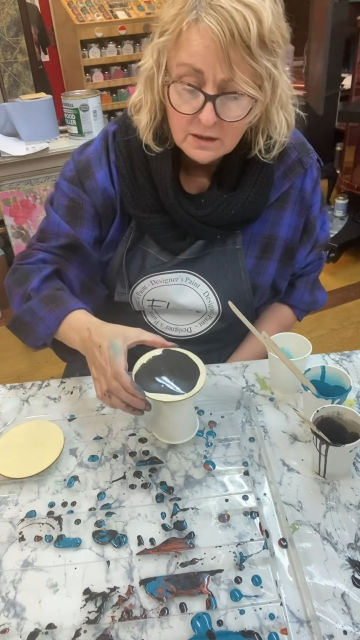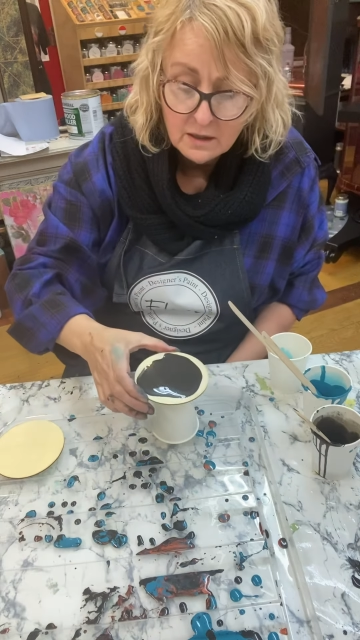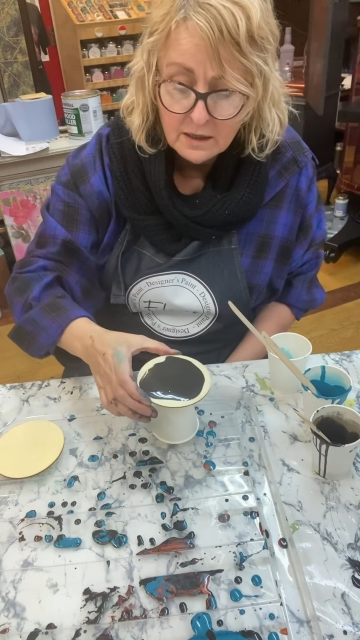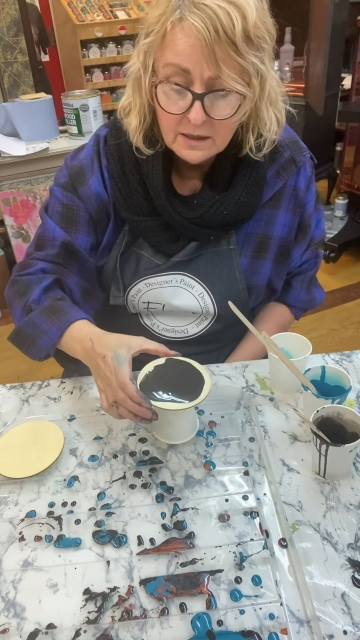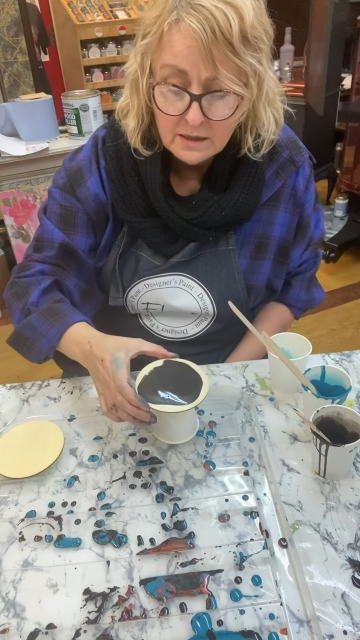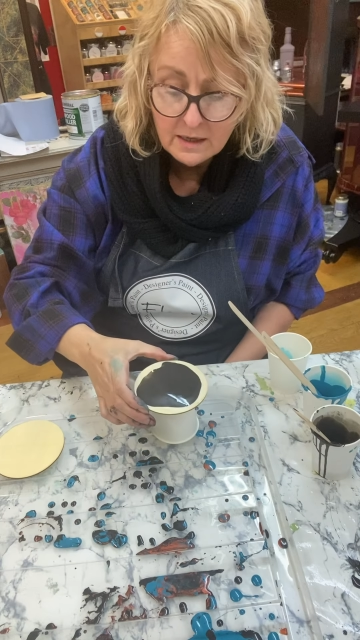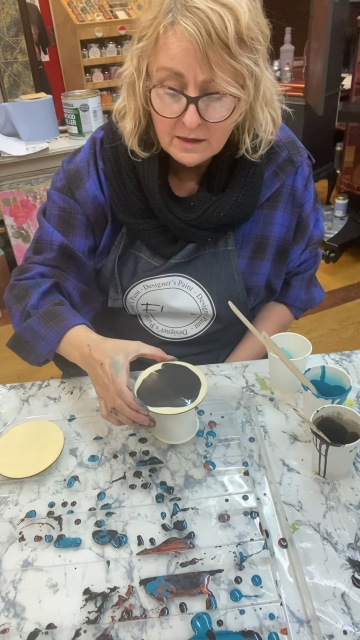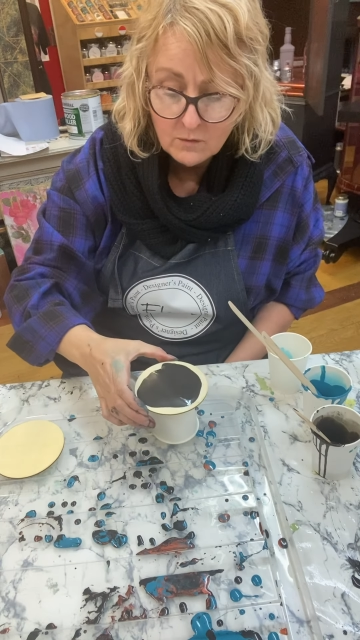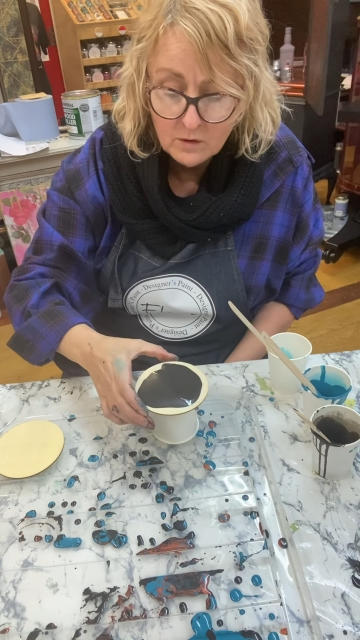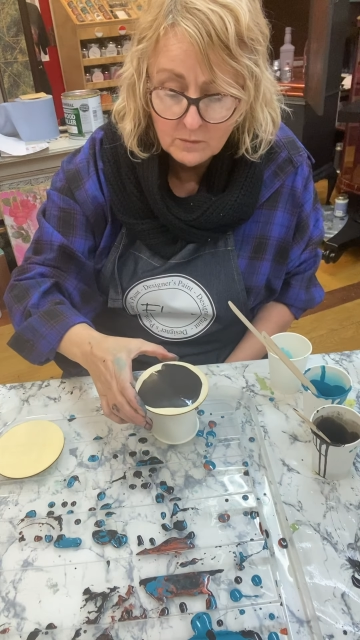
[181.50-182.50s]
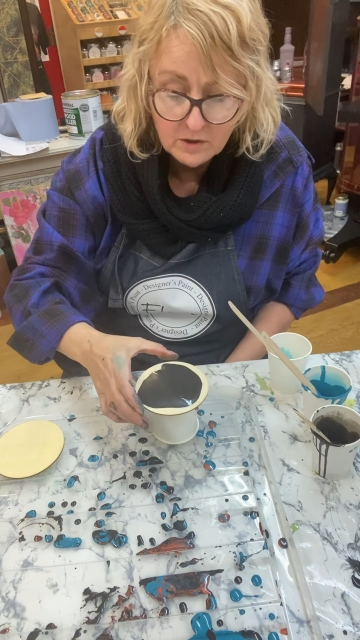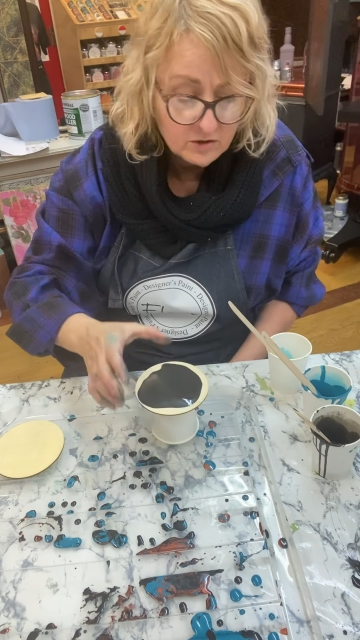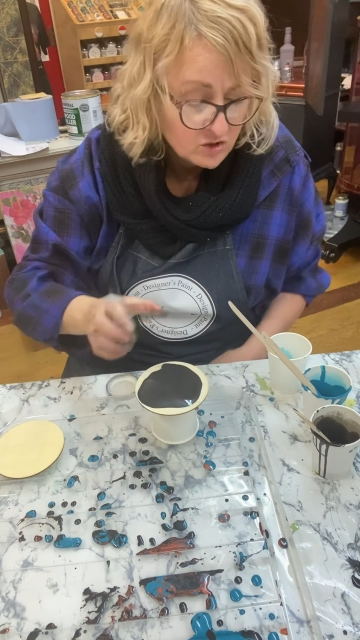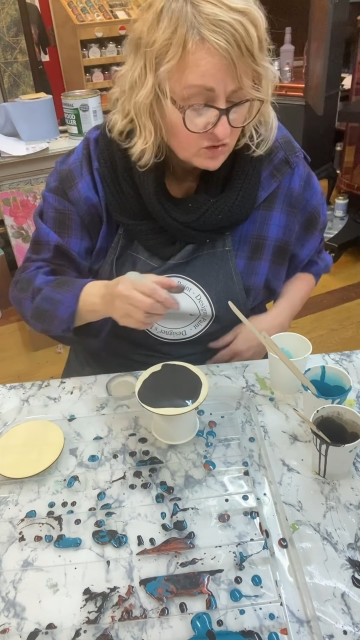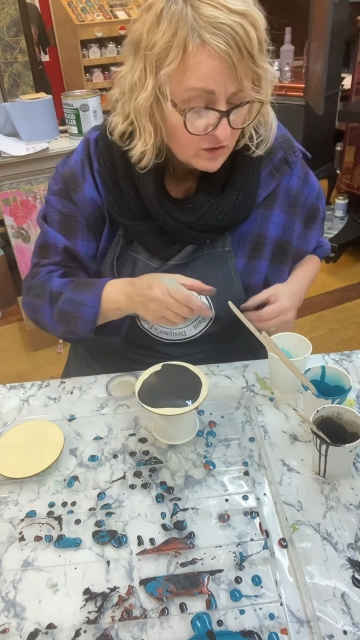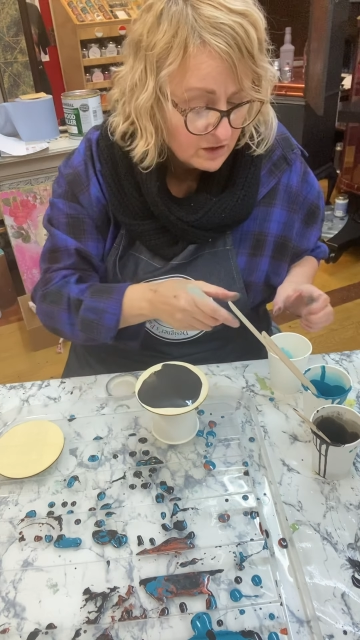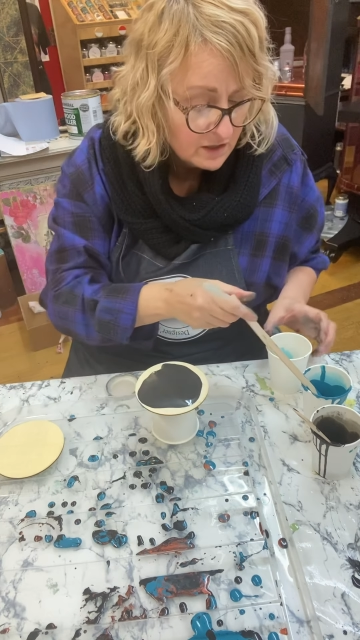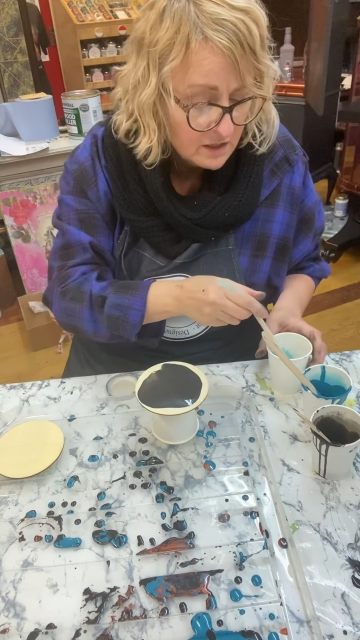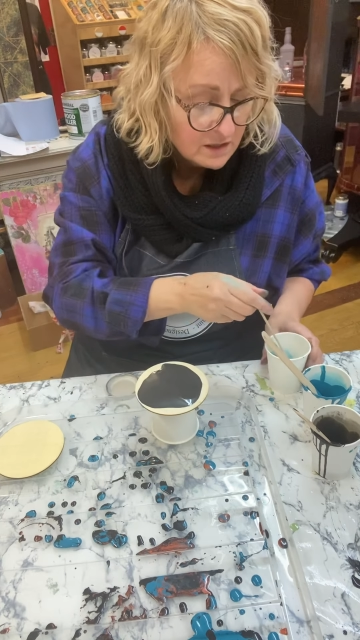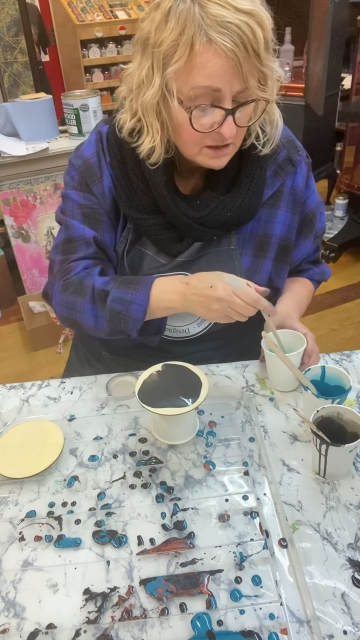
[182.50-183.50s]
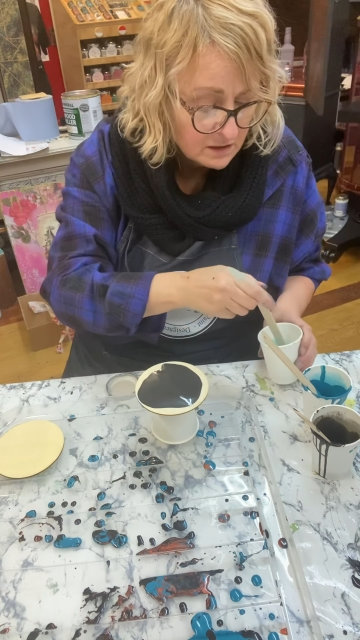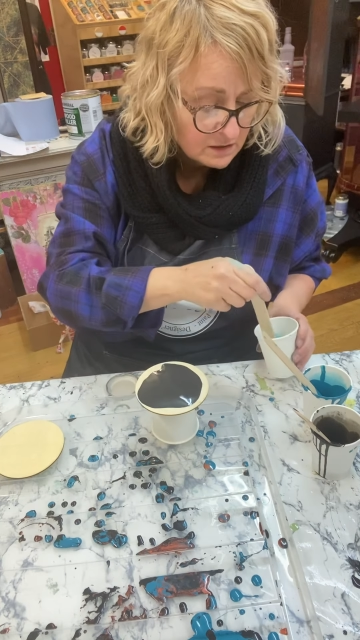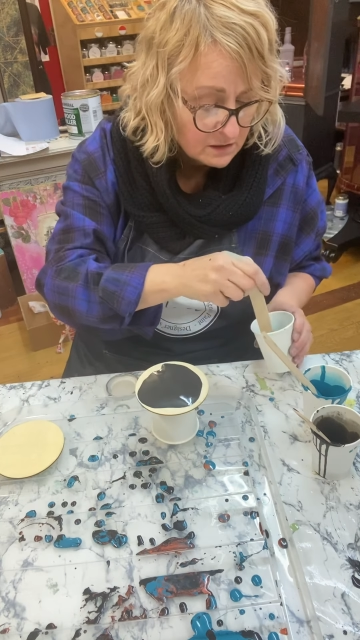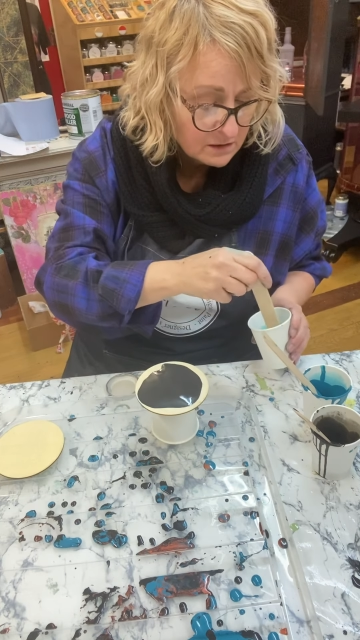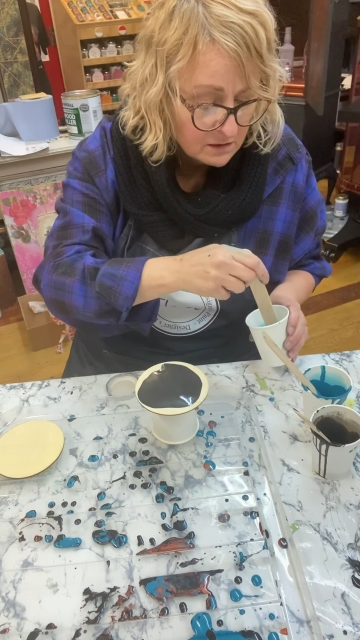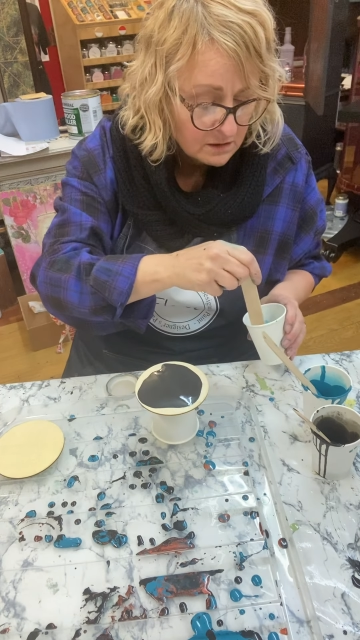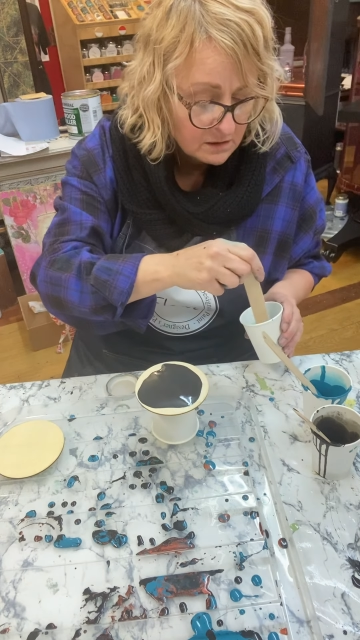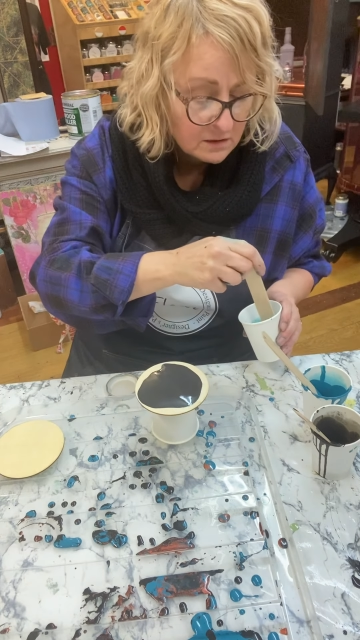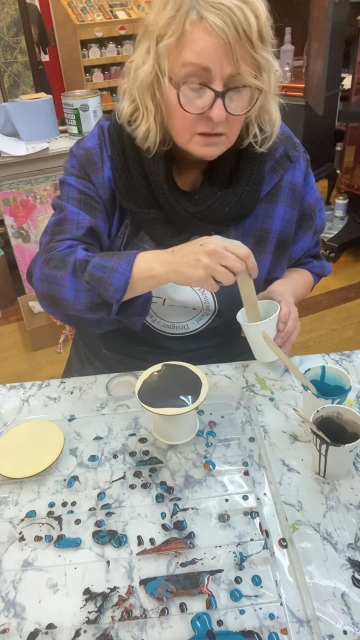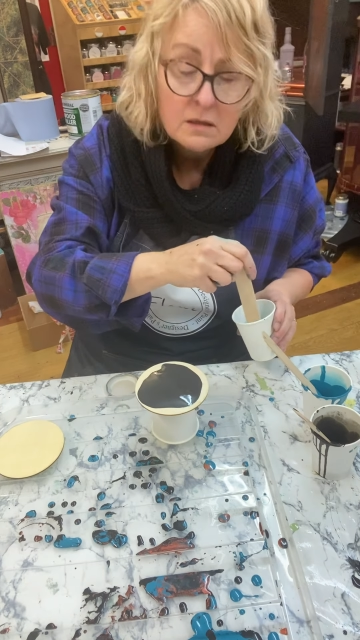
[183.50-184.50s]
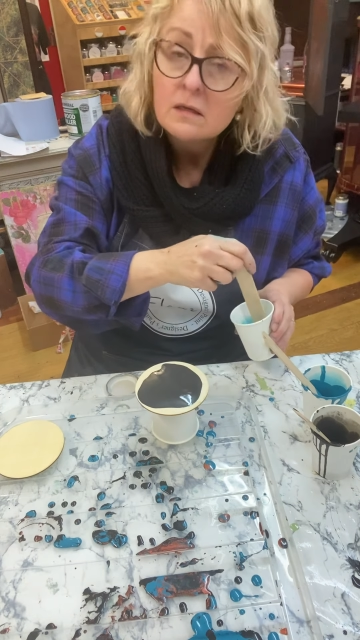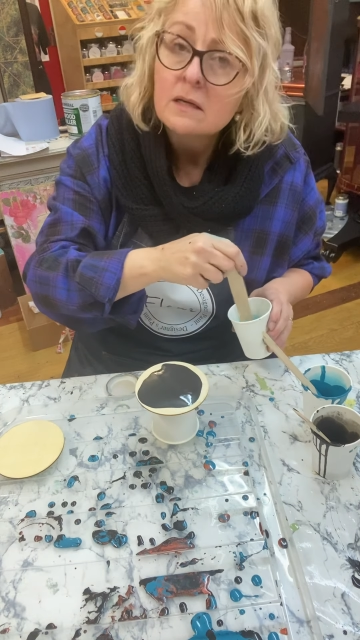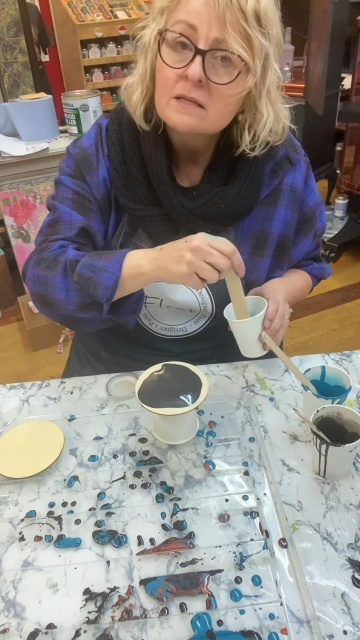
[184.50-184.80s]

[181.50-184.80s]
And now I'm going to try and